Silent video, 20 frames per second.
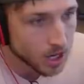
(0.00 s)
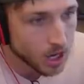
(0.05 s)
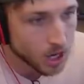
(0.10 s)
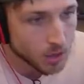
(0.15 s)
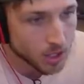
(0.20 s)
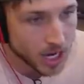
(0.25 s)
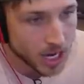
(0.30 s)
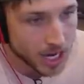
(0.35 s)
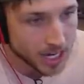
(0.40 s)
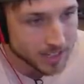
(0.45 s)

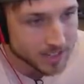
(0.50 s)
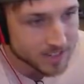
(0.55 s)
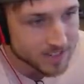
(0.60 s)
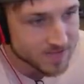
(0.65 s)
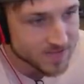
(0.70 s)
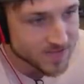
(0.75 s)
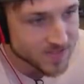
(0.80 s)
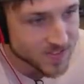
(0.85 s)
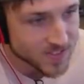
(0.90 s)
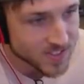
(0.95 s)
running
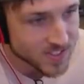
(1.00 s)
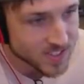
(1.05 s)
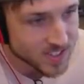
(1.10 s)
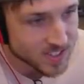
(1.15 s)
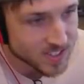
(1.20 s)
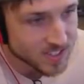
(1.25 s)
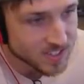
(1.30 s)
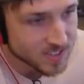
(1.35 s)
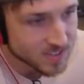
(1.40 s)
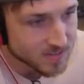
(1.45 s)
around being
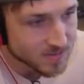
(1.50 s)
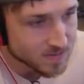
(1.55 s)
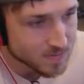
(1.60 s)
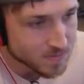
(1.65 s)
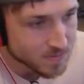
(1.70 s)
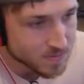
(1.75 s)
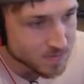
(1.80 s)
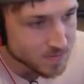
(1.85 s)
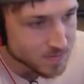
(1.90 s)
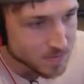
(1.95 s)
shot in the
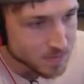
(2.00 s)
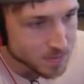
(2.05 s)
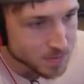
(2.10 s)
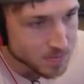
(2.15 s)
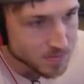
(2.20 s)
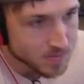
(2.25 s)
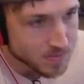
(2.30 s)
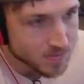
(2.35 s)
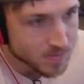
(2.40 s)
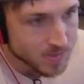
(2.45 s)
mouth by
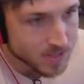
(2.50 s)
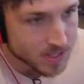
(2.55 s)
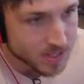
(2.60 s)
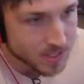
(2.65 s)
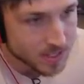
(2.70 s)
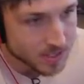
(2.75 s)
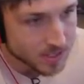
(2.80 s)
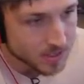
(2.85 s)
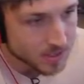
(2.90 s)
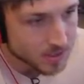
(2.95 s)
Tomato Man.
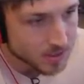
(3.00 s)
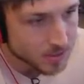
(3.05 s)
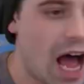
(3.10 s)
He got